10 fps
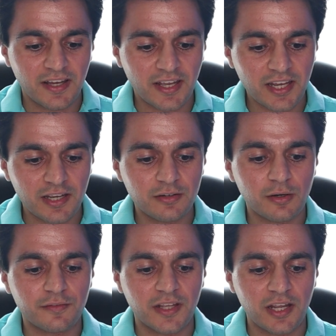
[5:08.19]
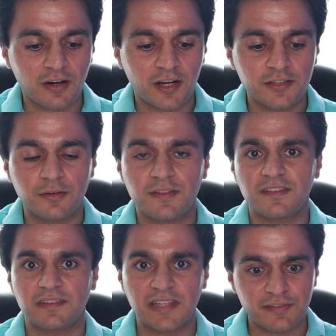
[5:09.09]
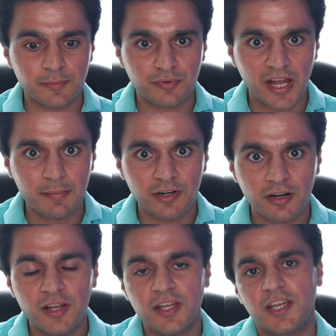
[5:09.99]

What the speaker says: And over here under this level parameter,